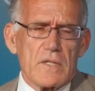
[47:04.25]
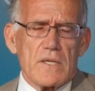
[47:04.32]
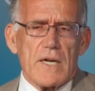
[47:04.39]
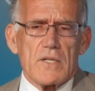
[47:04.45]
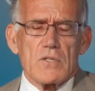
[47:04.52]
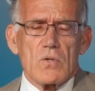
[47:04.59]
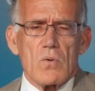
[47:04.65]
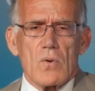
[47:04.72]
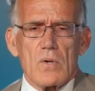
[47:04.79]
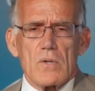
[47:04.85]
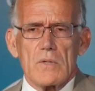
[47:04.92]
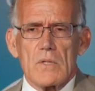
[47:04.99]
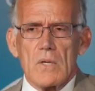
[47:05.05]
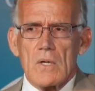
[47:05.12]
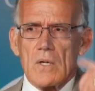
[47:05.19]
in test
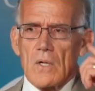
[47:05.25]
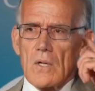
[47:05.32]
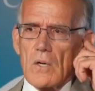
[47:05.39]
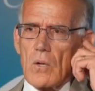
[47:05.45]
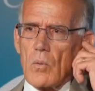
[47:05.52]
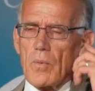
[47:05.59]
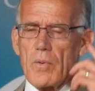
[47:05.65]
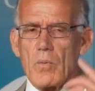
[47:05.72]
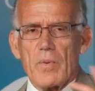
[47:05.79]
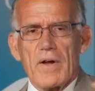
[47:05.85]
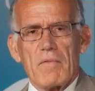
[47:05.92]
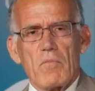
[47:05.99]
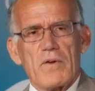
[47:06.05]
scores. We,